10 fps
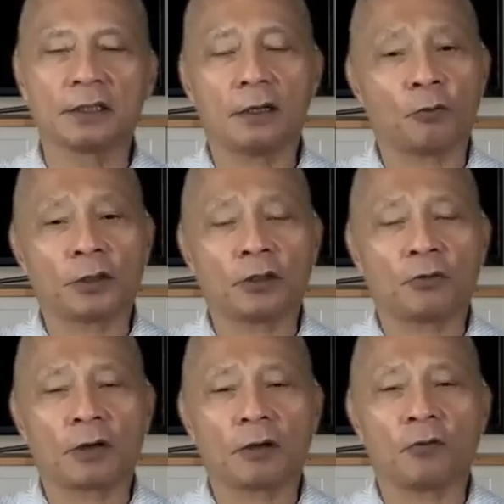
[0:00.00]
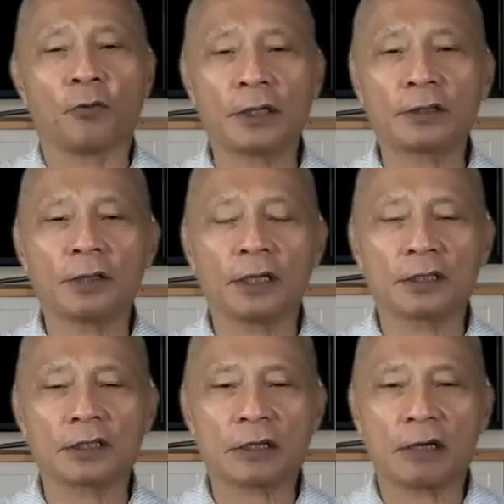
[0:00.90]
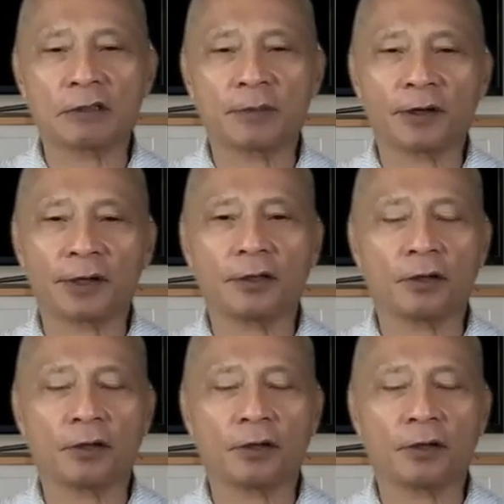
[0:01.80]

whether you want to win in this housing market